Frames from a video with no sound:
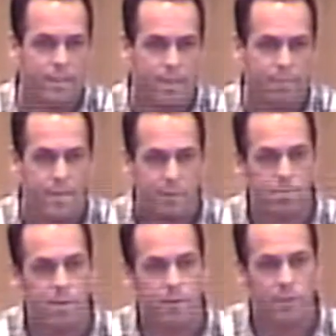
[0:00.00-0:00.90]
top 5
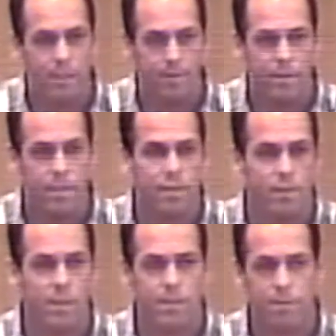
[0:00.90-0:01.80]
experiences they ever did in their
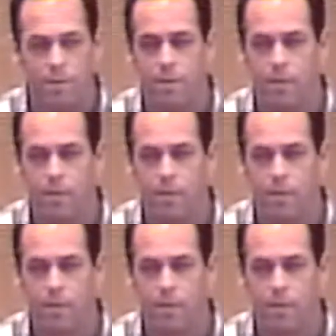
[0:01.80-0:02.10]
life.